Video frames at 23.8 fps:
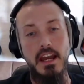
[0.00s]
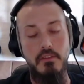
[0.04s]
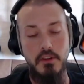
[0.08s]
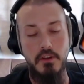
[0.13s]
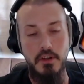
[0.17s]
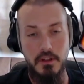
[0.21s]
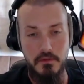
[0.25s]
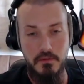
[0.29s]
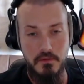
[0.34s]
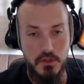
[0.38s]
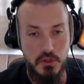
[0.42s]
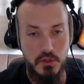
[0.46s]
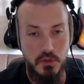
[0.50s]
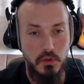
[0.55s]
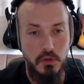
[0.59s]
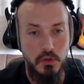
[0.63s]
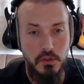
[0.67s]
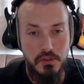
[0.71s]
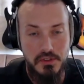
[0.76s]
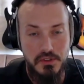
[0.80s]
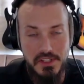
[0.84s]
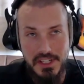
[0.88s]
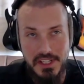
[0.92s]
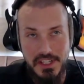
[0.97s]
enough
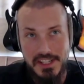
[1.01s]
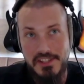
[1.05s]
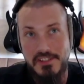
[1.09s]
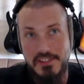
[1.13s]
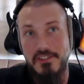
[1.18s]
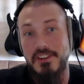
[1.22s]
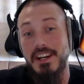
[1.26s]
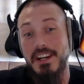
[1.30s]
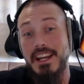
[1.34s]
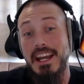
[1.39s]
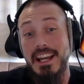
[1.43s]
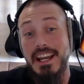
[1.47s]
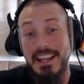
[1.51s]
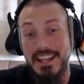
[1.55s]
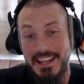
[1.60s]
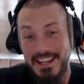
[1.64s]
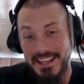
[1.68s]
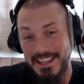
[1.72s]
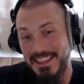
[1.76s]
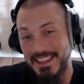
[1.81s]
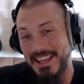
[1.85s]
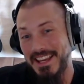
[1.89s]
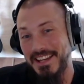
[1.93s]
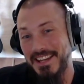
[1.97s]
tools to start guiding
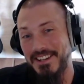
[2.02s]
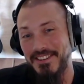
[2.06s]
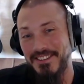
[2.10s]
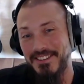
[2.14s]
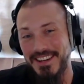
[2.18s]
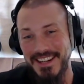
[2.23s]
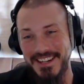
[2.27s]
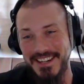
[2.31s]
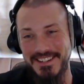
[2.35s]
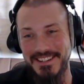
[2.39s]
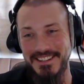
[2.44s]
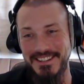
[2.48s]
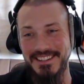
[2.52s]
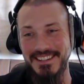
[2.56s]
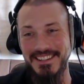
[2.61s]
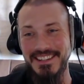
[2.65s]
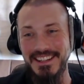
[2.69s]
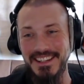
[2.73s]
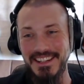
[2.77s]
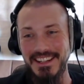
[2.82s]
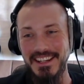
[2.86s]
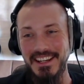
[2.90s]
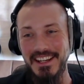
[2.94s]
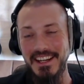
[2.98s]
it that direction.
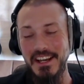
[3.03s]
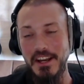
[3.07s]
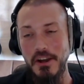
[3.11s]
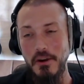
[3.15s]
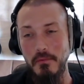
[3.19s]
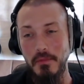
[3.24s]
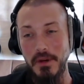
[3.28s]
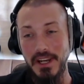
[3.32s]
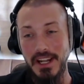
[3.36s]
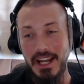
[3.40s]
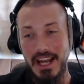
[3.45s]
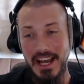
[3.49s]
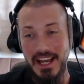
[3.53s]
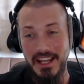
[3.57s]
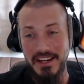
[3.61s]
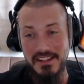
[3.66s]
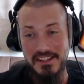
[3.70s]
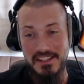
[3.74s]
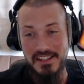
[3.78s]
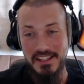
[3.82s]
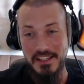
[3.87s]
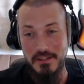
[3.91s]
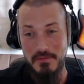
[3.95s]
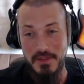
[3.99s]
But
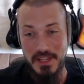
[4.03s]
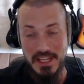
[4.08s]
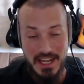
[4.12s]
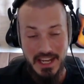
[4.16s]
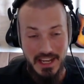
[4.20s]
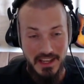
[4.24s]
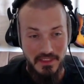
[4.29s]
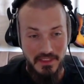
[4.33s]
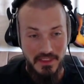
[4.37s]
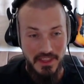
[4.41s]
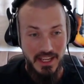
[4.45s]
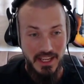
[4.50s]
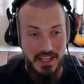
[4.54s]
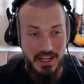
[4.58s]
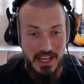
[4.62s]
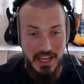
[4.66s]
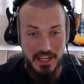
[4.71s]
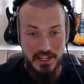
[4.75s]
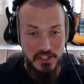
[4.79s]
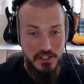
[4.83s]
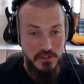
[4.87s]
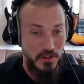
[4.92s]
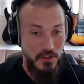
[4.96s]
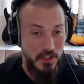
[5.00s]
honestly, beyond that, I
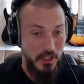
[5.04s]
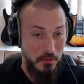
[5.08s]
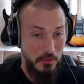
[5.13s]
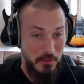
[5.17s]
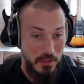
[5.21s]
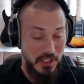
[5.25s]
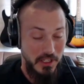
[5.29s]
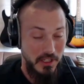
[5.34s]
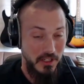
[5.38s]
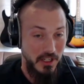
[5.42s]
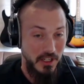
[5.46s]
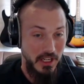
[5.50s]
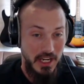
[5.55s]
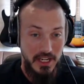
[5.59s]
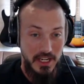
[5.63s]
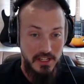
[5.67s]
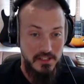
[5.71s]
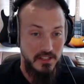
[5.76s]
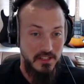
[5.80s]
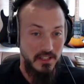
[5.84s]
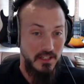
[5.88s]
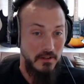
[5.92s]
just follow my curiosity.